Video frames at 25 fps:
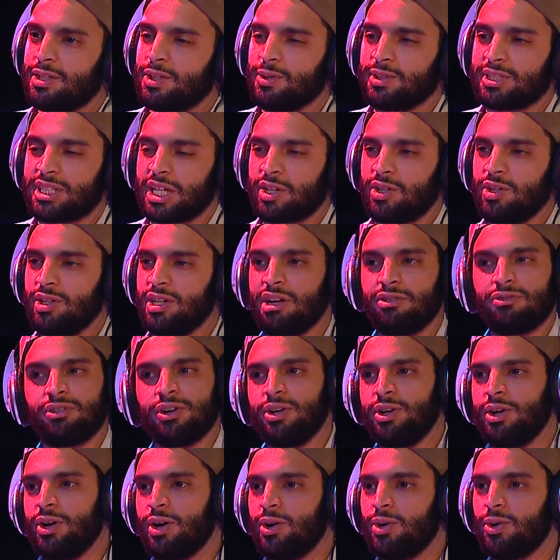So it's like you never
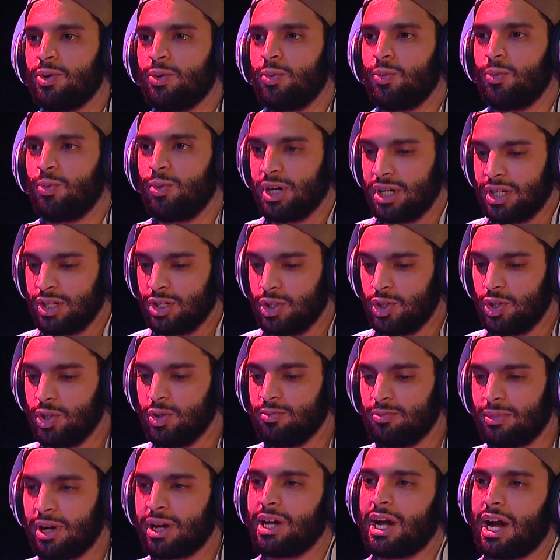know what you
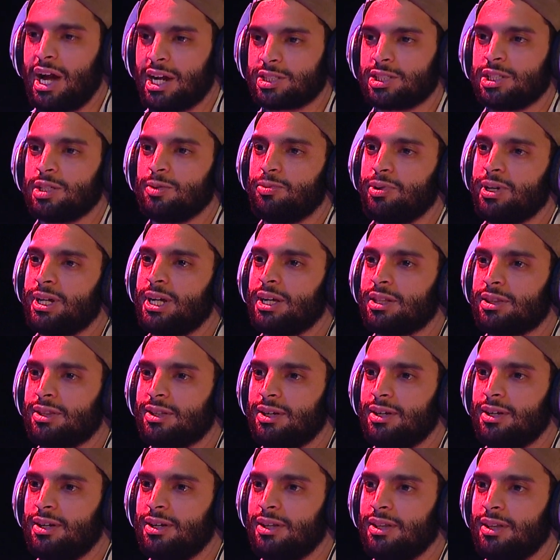might actually put out
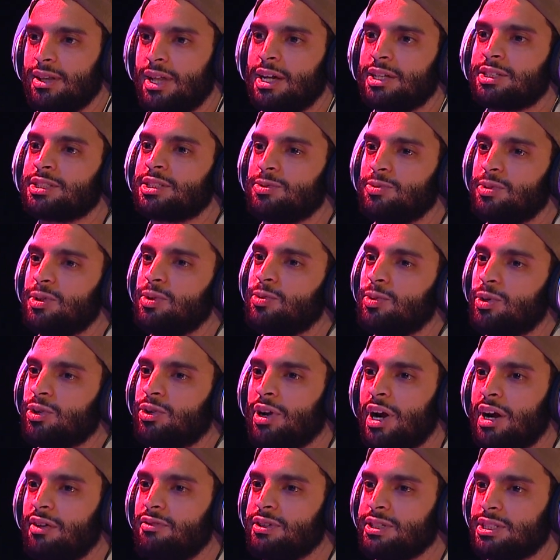there that someone will
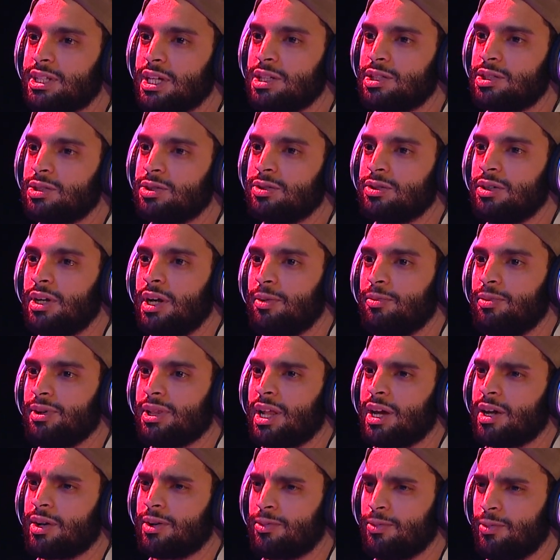gravitate to and be
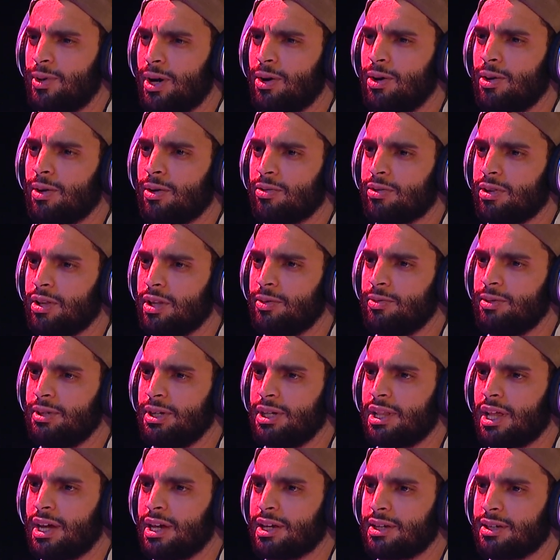like, wow, let me
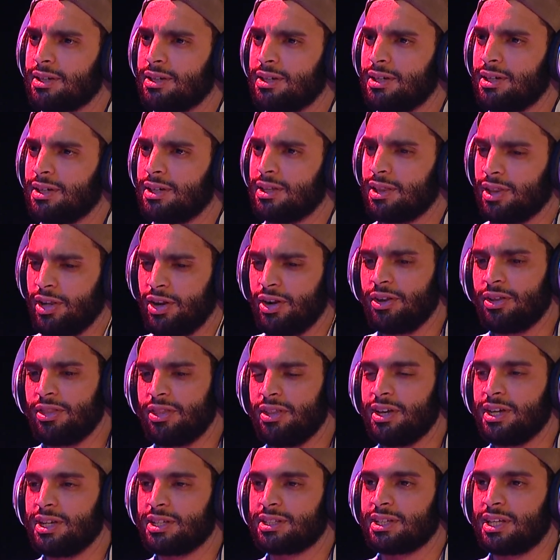like learn
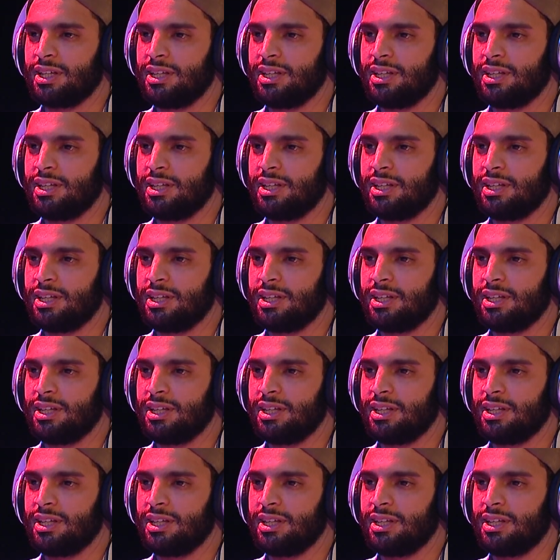this.